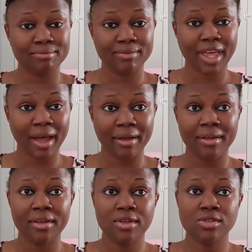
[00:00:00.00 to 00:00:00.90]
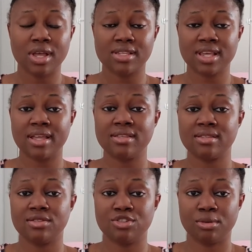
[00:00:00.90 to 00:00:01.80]
Yeah. So aside
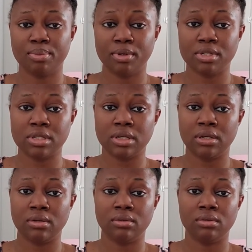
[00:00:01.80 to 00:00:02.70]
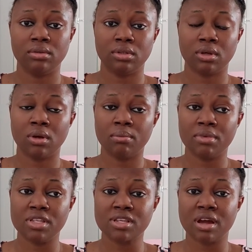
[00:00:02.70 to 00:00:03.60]
job portal,
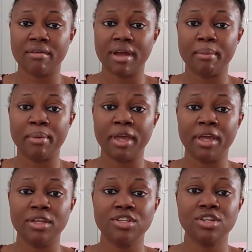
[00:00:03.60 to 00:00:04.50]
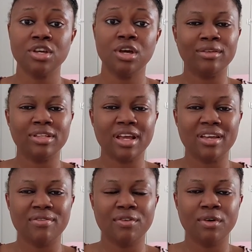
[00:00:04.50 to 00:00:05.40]
companies career page, I know there
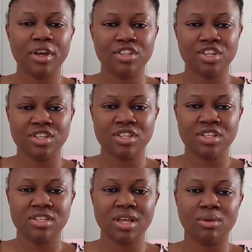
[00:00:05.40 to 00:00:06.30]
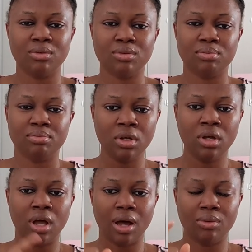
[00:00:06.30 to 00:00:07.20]
are a few agencies, I would
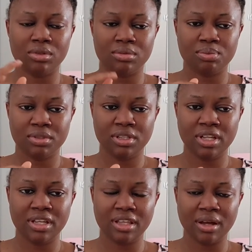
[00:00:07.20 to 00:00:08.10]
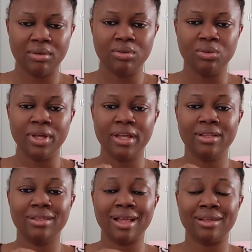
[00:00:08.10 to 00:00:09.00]
put the link down,
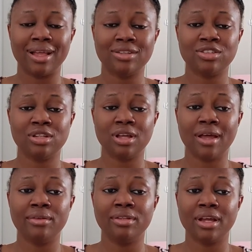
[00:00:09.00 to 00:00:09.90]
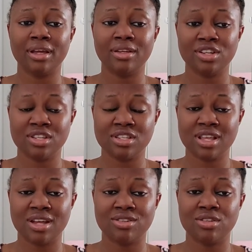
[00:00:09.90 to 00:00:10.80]
where that actually, I know there are agencies
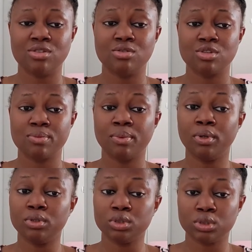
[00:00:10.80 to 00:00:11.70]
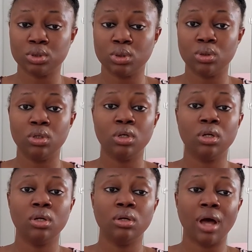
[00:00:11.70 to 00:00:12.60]
that actually do sponsor
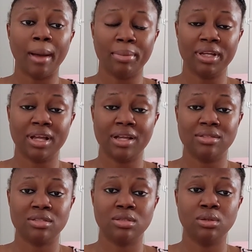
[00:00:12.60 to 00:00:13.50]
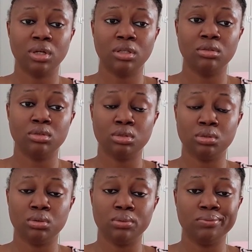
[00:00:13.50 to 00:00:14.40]
applicants looking
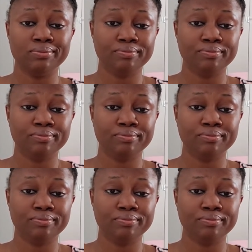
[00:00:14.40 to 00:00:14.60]
to